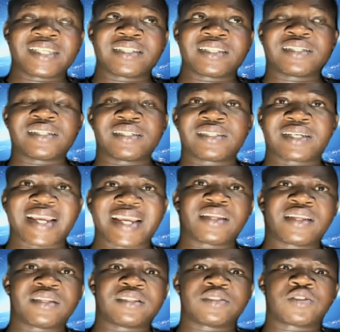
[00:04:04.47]
in, in,
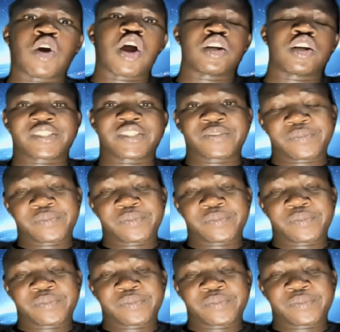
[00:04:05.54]
in court?